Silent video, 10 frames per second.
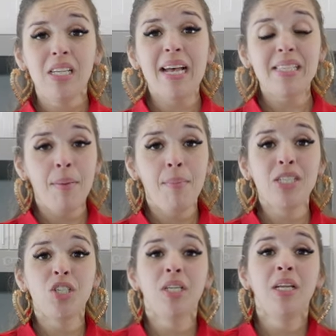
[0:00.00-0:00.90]
As I
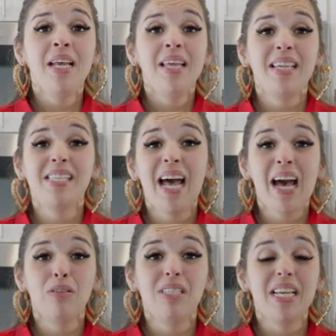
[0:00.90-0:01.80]
mentioned, this
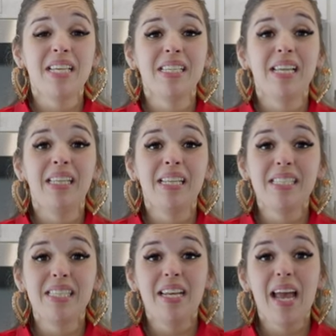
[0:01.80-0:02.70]
house is
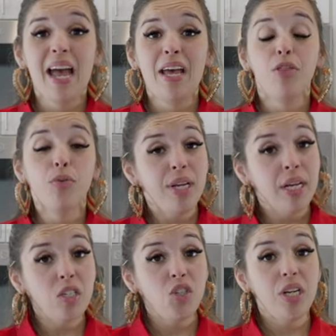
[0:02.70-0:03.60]
listed at
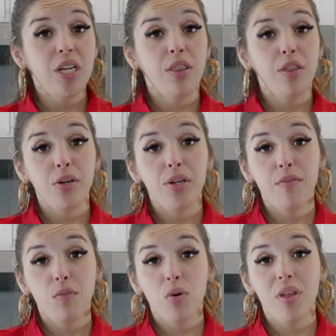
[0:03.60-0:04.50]

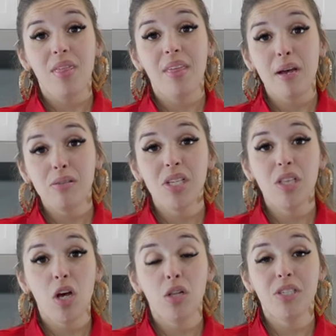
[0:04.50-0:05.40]

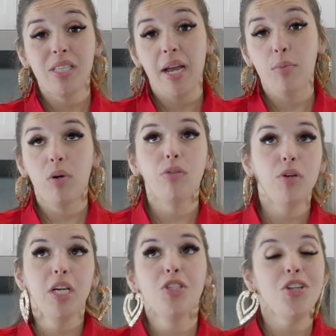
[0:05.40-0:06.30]
$334,000, well,
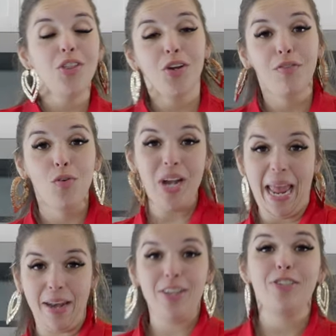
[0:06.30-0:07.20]

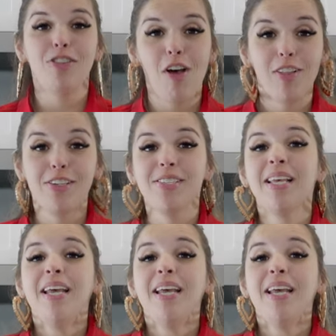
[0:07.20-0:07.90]
$334,900.